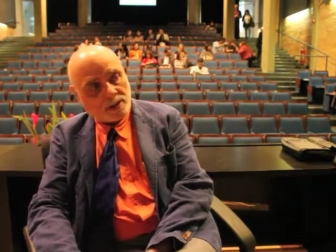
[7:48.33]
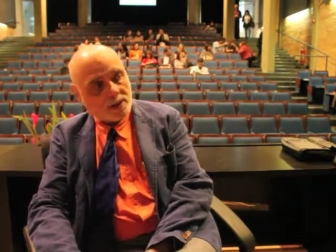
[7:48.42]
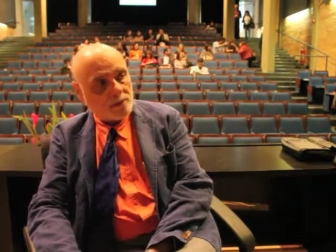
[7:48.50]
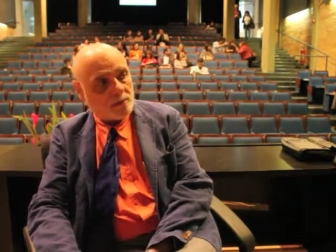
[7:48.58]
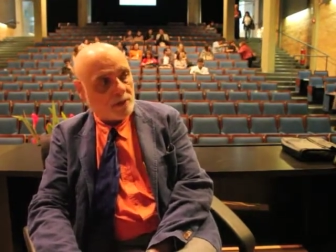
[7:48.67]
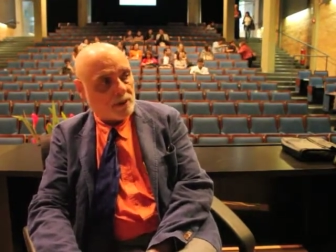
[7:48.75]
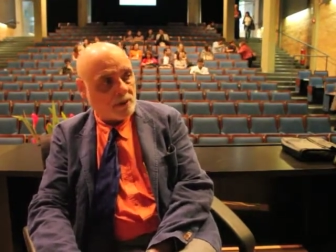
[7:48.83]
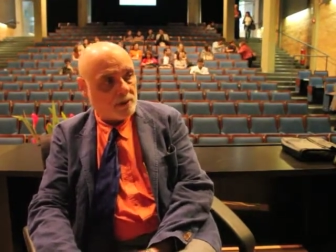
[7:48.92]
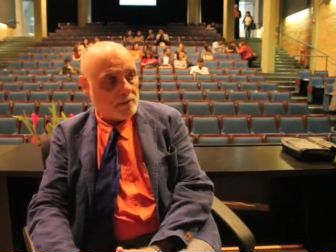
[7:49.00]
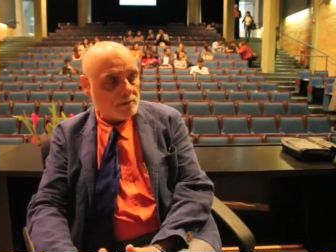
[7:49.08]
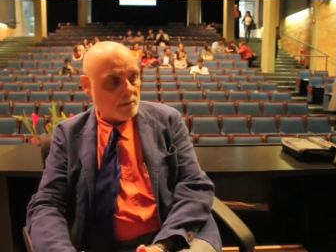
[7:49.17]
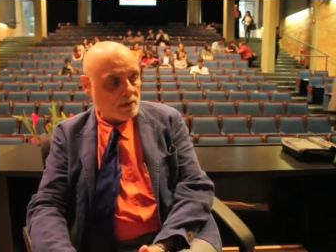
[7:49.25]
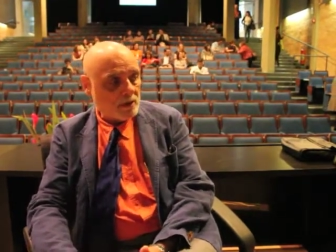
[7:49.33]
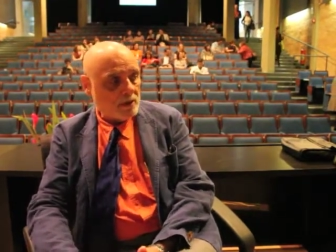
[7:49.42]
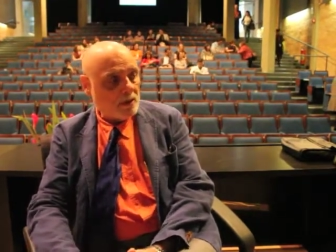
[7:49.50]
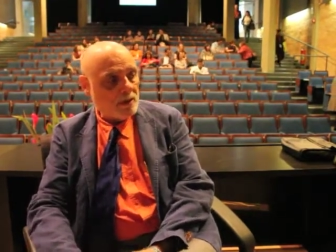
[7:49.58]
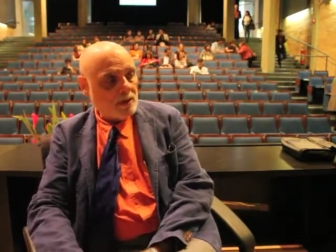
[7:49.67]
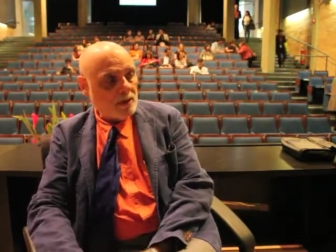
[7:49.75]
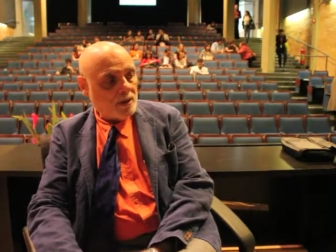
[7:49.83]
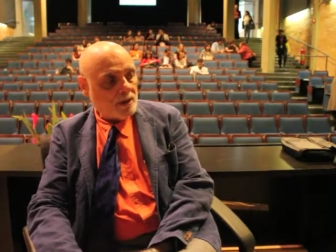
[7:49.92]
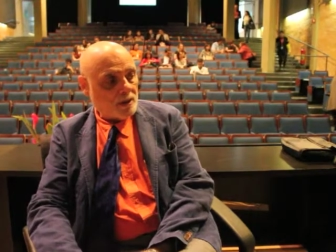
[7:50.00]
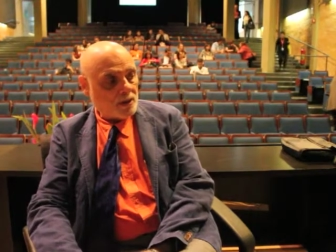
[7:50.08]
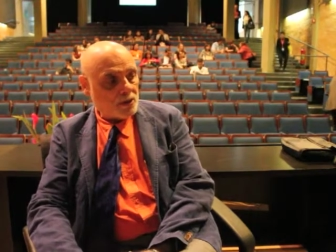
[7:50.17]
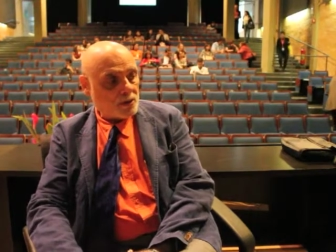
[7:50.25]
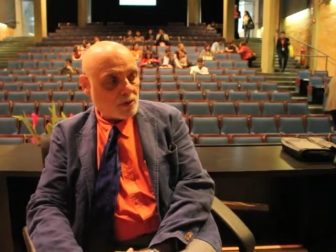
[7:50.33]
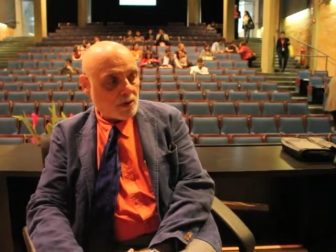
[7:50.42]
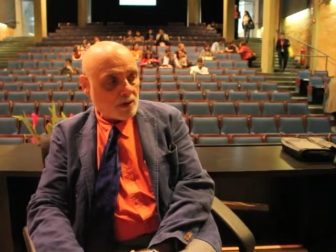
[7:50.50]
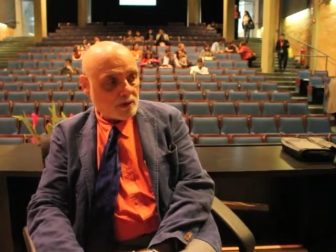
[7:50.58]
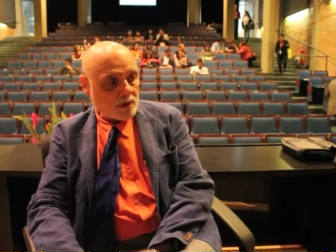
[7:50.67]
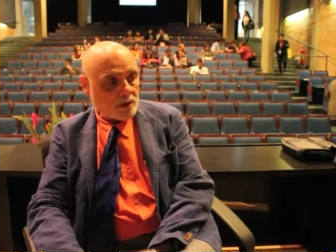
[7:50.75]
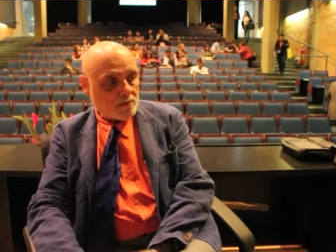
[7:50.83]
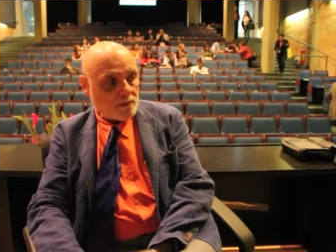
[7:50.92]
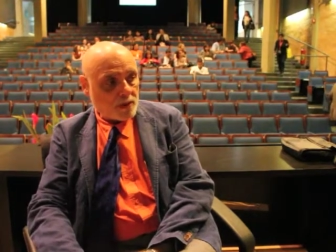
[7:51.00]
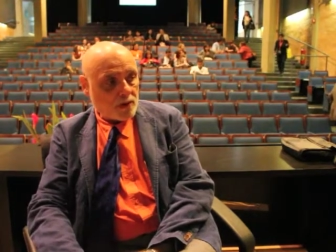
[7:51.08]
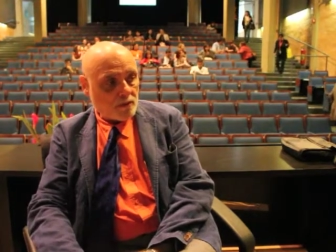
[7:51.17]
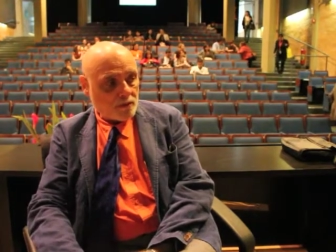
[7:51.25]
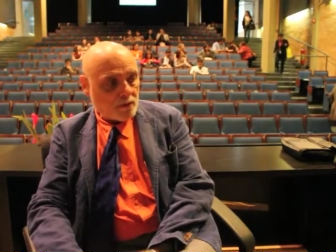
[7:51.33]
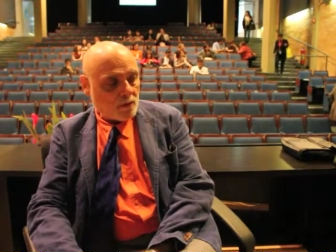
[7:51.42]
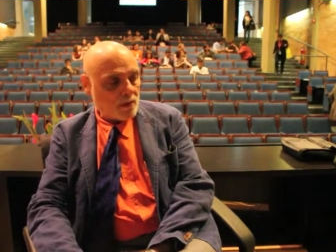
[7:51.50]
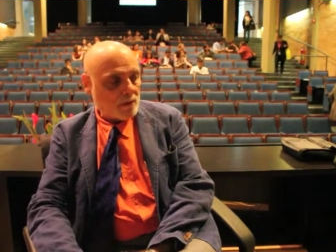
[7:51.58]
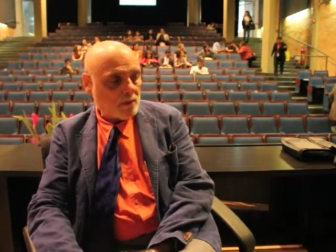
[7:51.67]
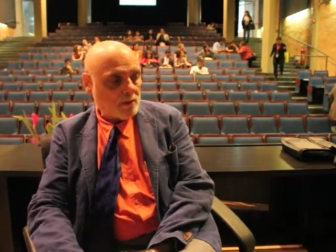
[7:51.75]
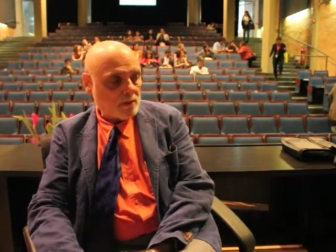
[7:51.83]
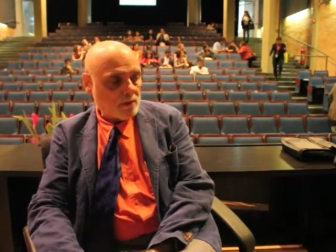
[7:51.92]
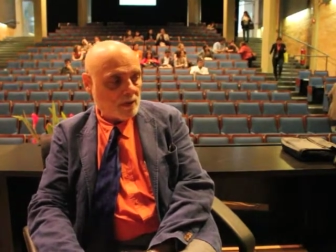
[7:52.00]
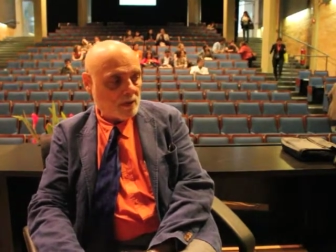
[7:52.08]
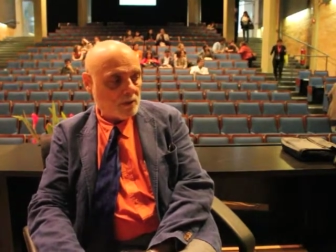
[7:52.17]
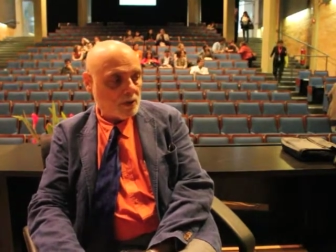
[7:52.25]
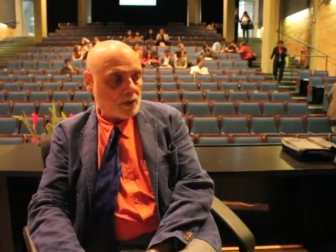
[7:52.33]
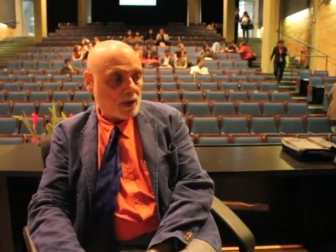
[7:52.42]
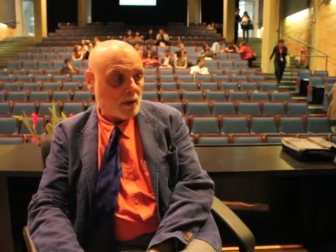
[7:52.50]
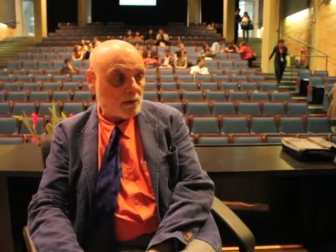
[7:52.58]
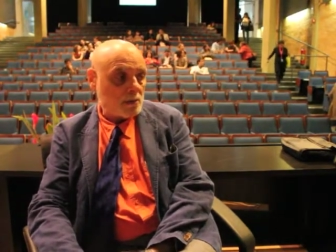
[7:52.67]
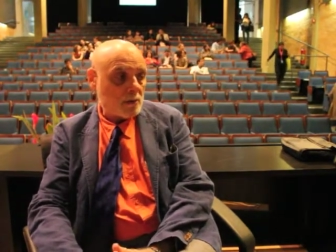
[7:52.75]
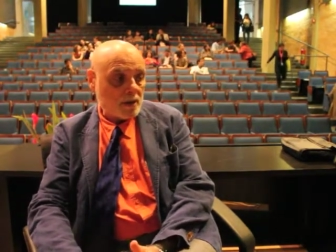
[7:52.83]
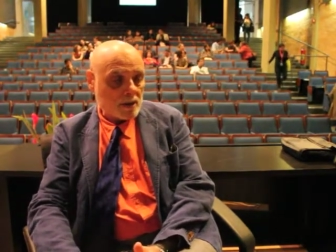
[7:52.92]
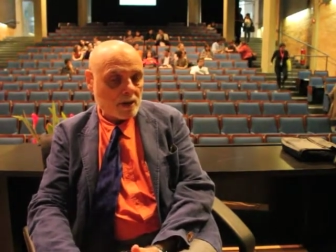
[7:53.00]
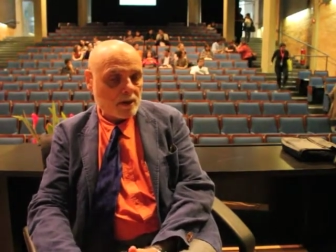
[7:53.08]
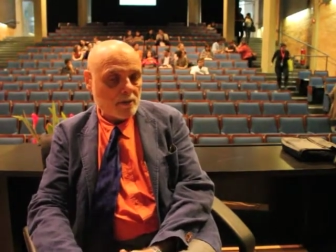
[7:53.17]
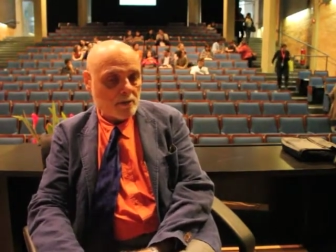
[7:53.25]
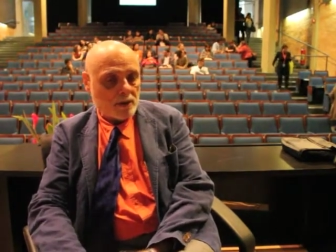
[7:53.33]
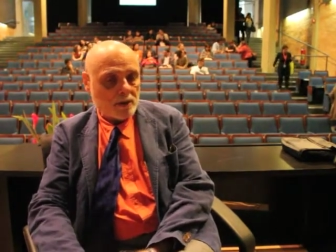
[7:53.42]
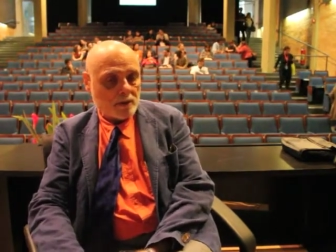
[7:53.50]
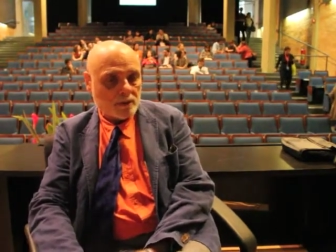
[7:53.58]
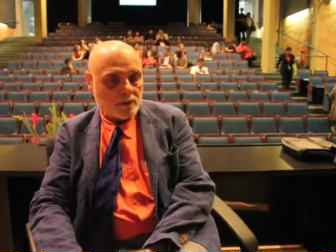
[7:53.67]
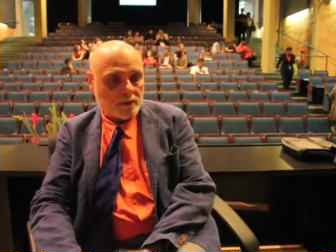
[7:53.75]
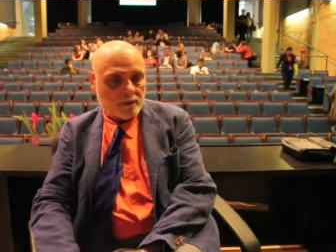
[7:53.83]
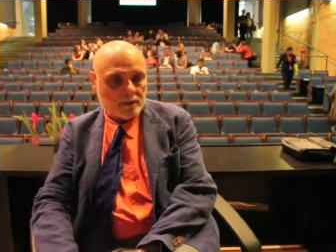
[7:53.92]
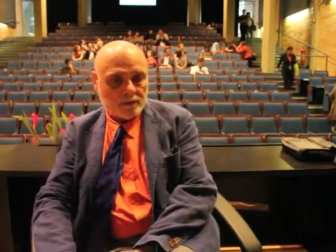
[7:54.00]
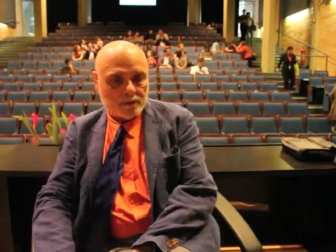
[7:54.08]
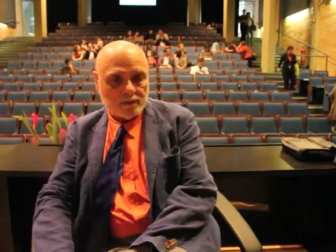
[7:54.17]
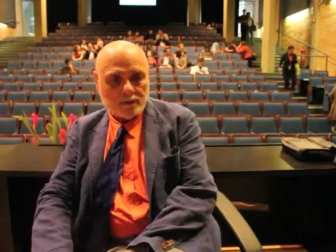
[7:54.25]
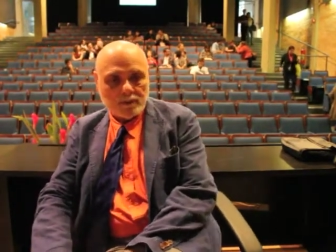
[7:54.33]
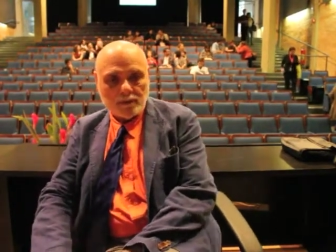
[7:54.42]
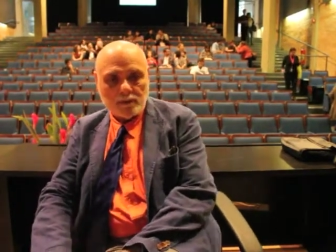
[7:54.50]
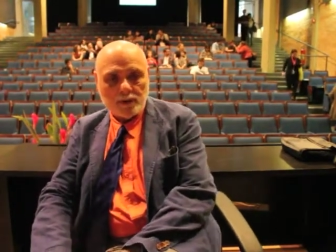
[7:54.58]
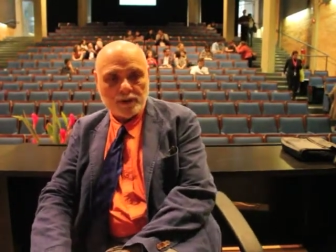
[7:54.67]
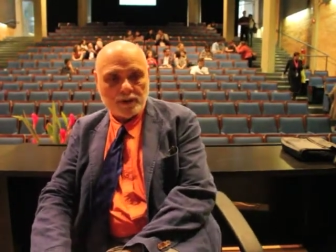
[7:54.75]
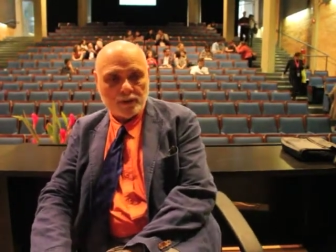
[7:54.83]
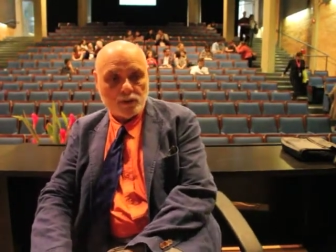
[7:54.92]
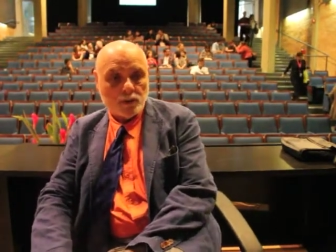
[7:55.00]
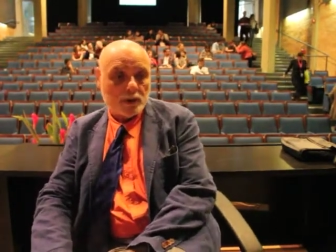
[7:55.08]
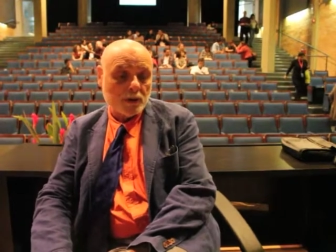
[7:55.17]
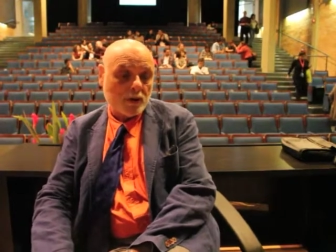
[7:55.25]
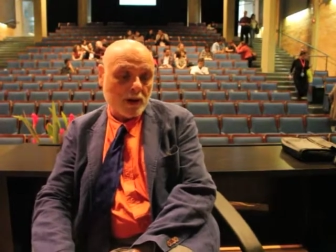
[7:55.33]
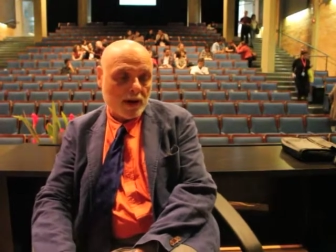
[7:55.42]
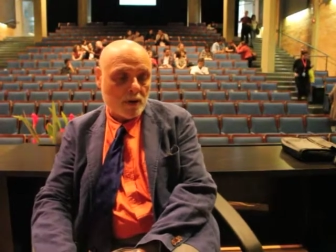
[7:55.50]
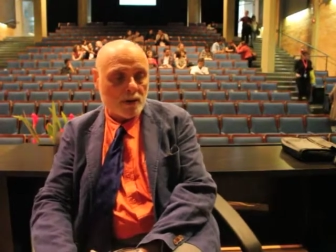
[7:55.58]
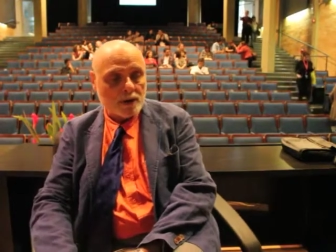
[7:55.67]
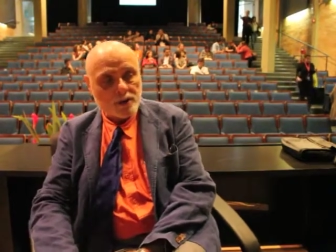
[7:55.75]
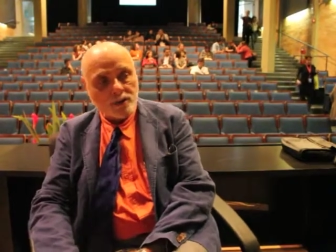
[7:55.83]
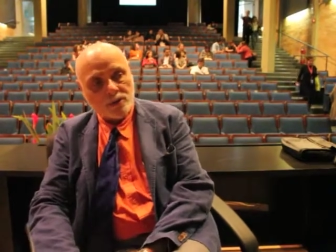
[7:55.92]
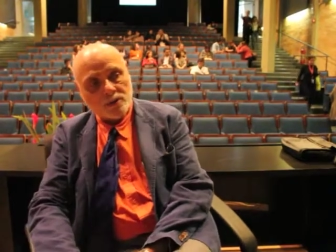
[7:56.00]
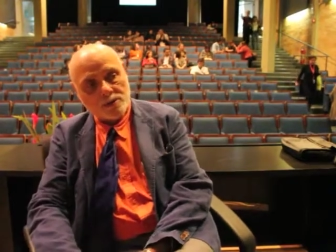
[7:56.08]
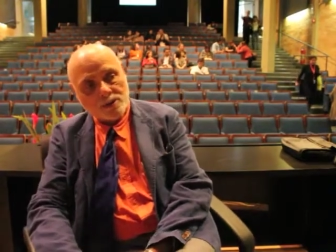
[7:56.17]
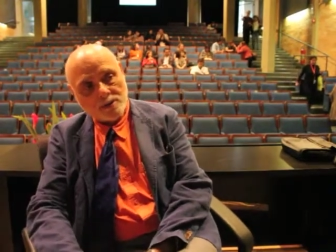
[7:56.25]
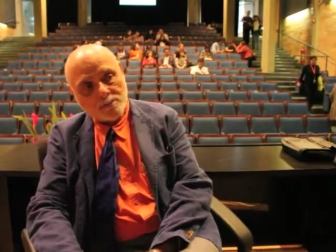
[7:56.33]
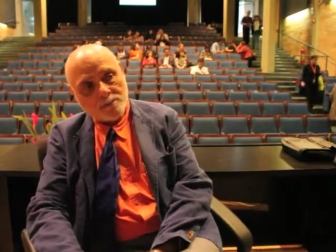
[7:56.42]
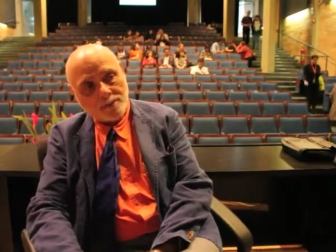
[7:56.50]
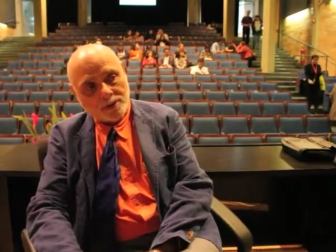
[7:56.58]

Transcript: led me to construct a metaphor which helps me think about what they're doing or how I can use them.